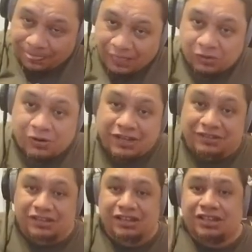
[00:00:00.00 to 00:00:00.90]
Alright,
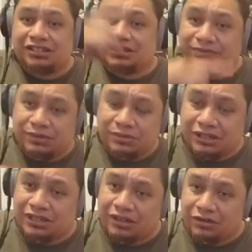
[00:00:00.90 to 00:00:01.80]
so if you were to
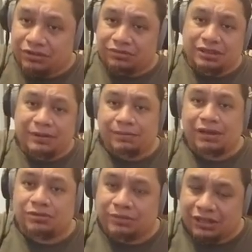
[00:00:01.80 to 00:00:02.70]
go through that part,
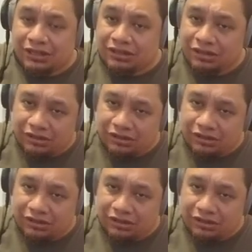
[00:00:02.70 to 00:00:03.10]
it'll be like